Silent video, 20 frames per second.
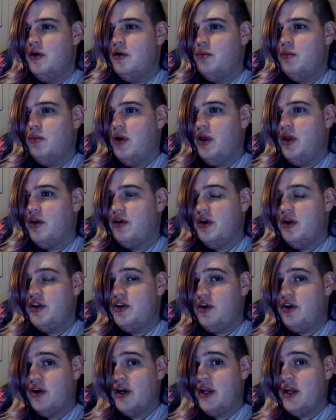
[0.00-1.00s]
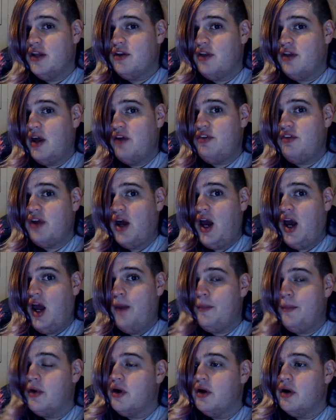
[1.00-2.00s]
Whether it's during his lifetime
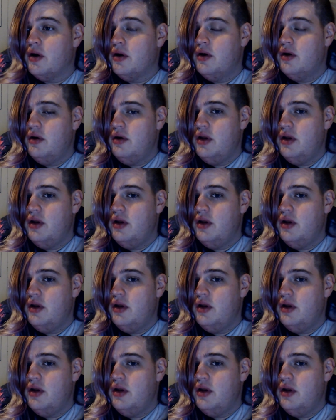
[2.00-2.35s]
or